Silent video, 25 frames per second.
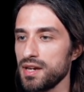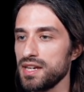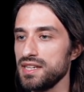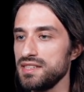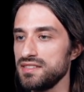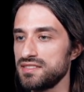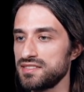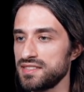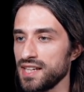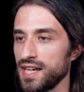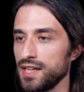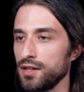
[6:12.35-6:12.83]

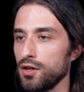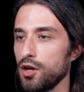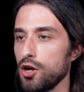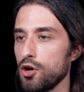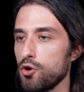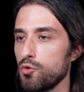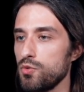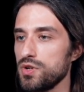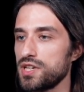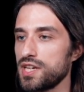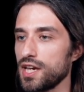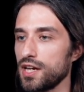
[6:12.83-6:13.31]
Instead,
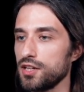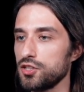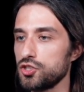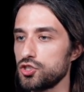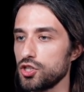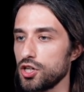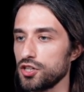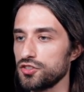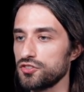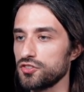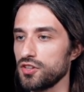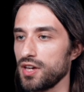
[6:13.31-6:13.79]
we can
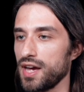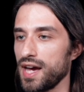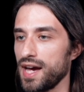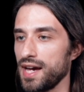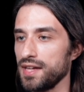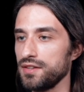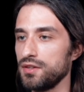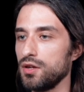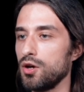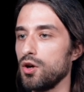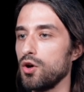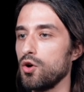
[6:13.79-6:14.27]
just
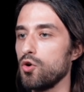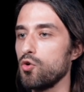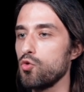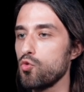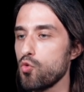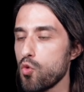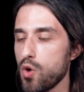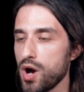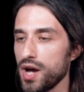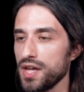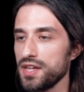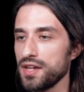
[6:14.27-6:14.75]
add
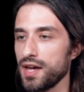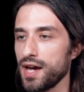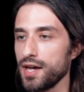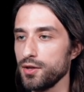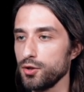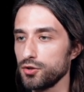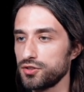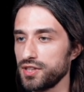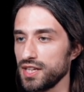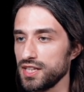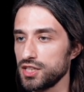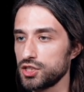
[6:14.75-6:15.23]
one
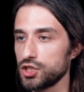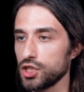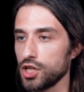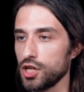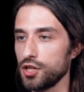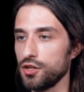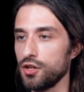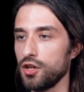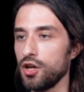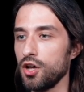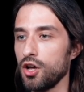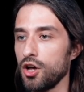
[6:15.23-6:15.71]

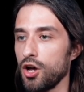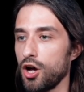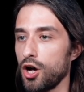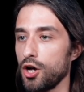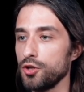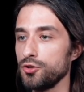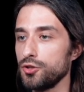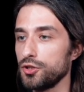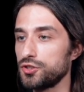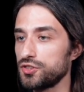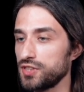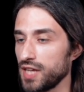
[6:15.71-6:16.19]
annotation on
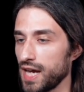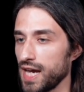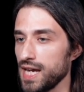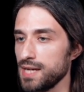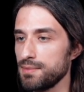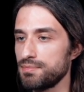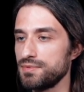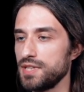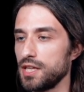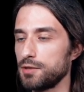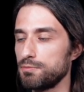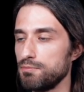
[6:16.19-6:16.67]
the type
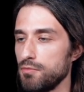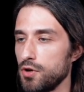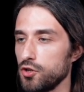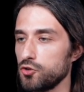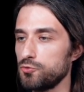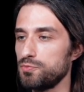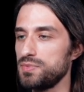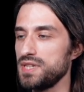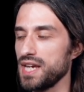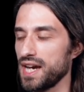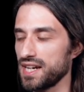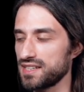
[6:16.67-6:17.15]
that must
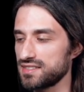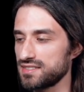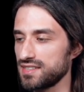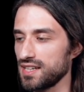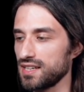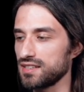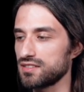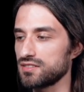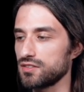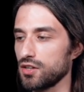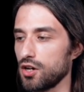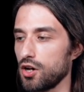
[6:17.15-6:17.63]
be
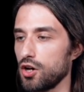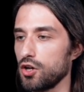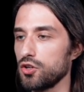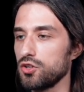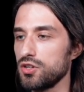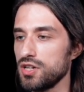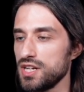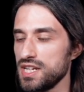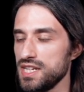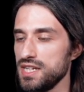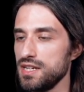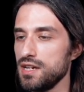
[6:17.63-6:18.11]
accessed
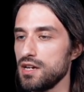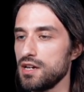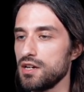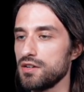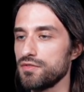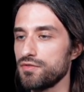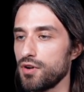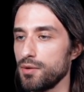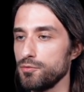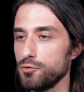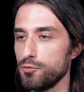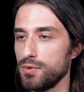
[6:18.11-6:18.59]
only
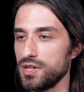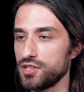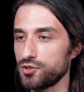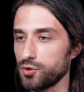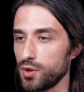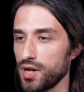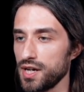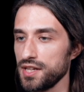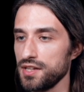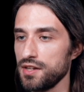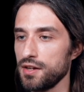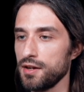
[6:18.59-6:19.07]
from the main
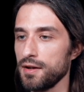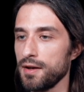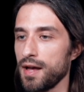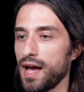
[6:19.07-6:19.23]
thread.